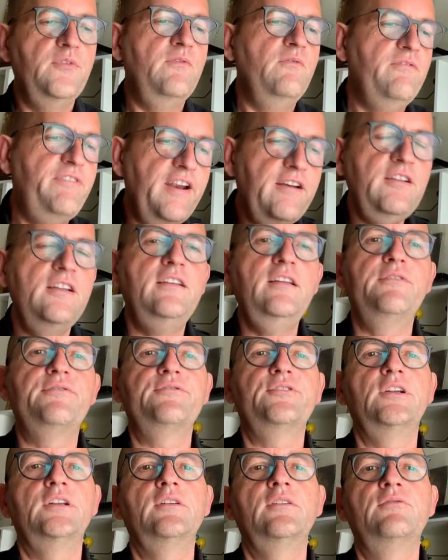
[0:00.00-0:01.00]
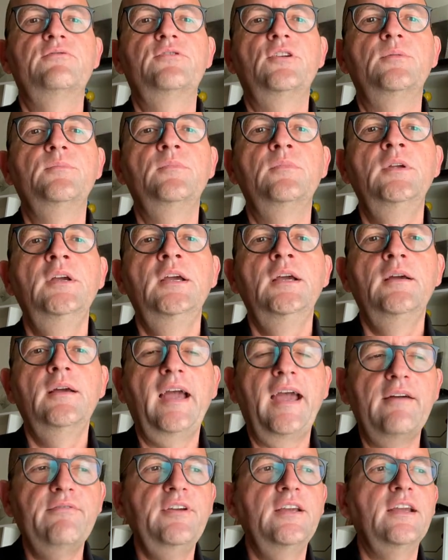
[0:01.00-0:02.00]
very different from
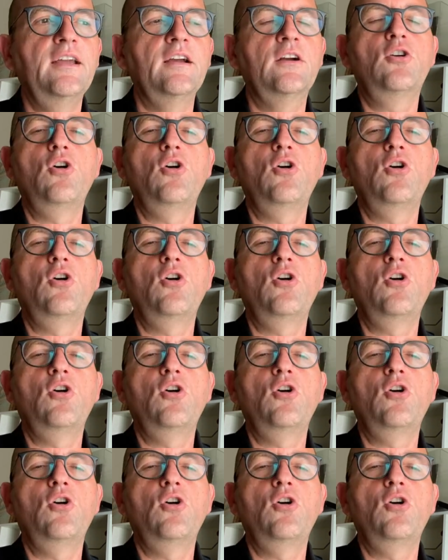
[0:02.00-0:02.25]
having a